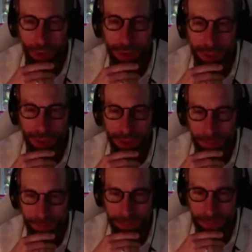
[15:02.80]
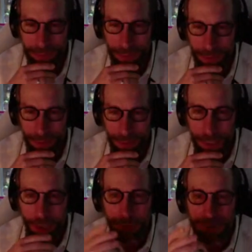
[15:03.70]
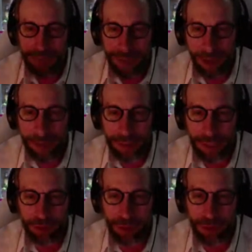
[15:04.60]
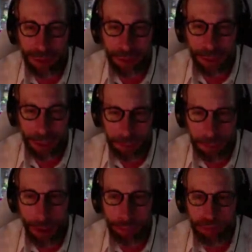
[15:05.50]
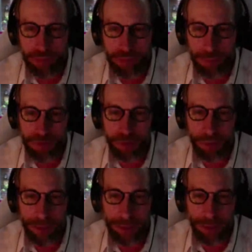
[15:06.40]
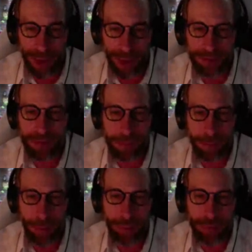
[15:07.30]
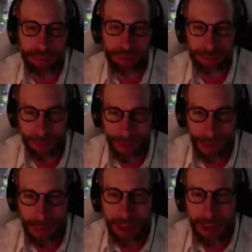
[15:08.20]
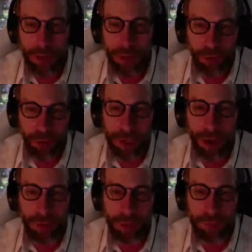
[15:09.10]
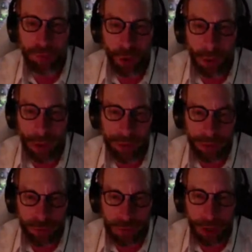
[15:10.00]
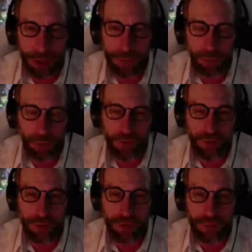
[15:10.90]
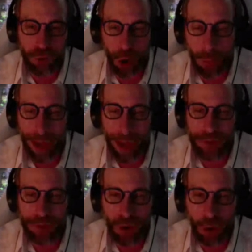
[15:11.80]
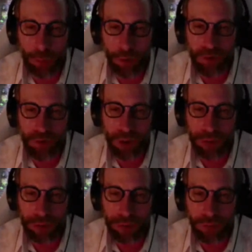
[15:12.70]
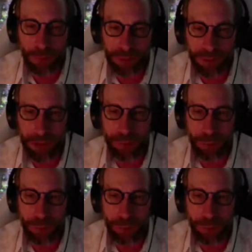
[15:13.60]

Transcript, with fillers: click, here was the calculation he published that Mr. Mandl asked him to publish. But it turned out, if you go back, that's from 1936. If you go back in his notebooks to 1914, if